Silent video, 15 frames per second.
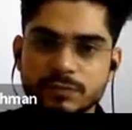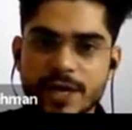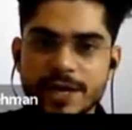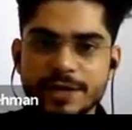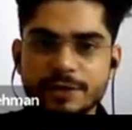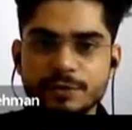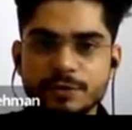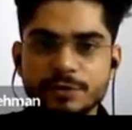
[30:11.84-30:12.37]

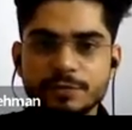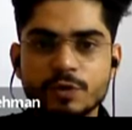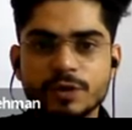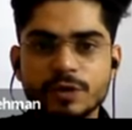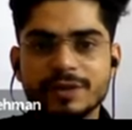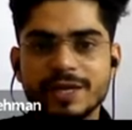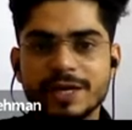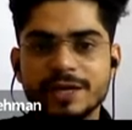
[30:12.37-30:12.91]
I don't
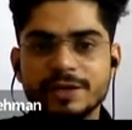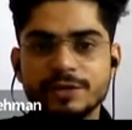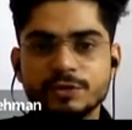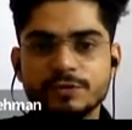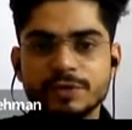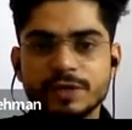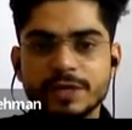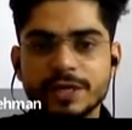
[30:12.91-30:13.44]
want that
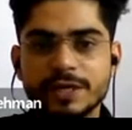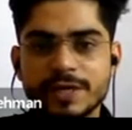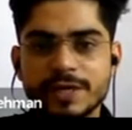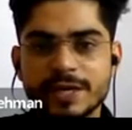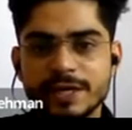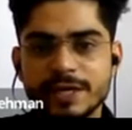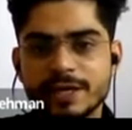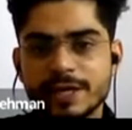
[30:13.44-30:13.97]
you will get
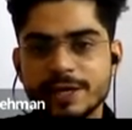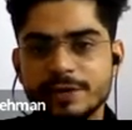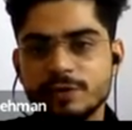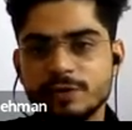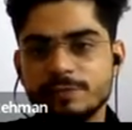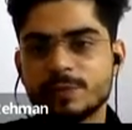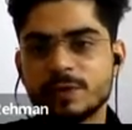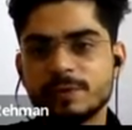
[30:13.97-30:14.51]
any kind
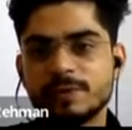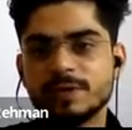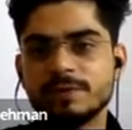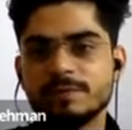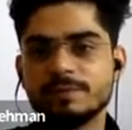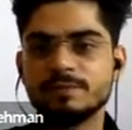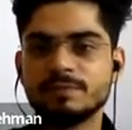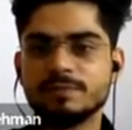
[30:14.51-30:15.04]
of
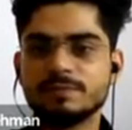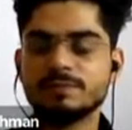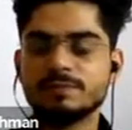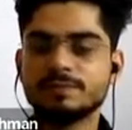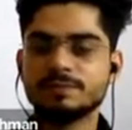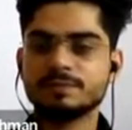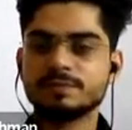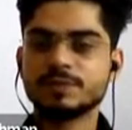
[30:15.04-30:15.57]
problem
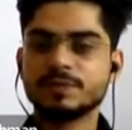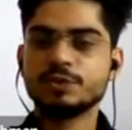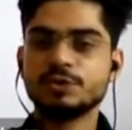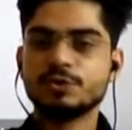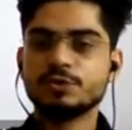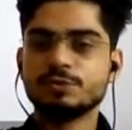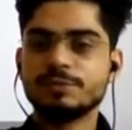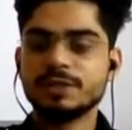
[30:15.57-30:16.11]

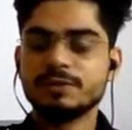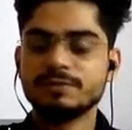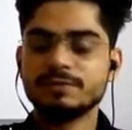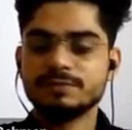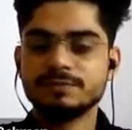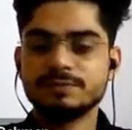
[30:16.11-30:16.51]
due to me.